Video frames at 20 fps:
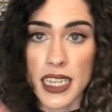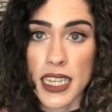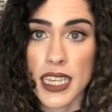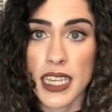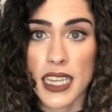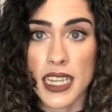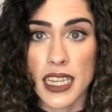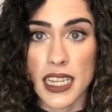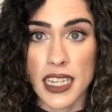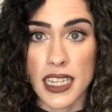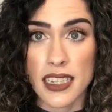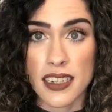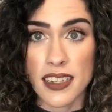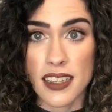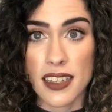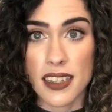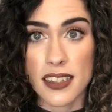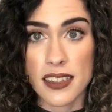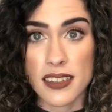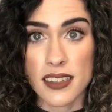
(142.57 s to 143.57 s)

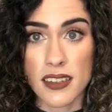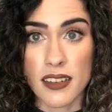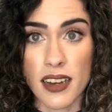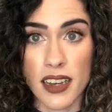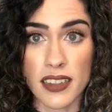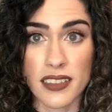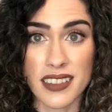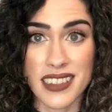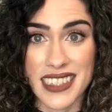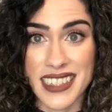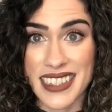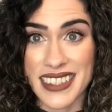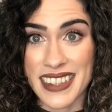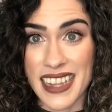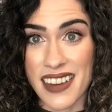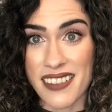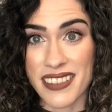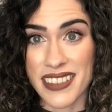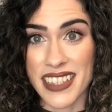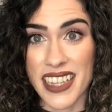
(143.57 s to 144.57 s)
And so I only need
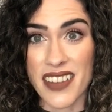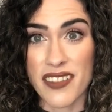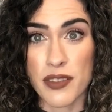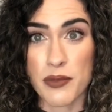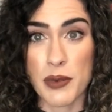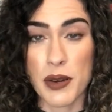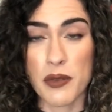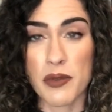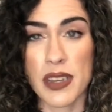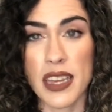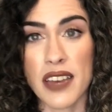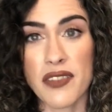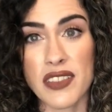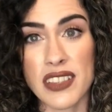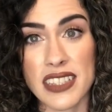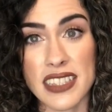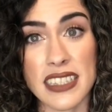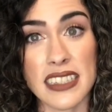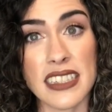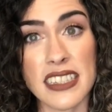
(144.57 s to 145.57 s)
that one left, but we
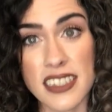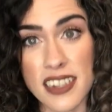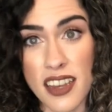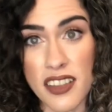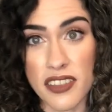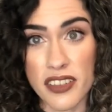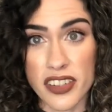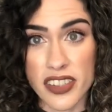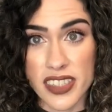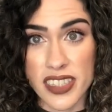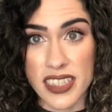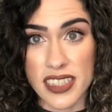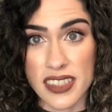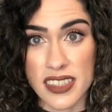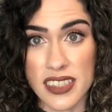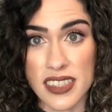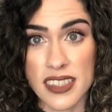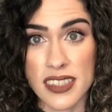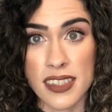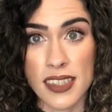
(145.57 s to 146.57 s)
haven't seen each other
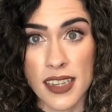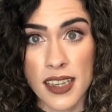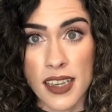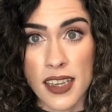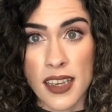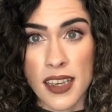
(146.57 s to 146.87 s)
since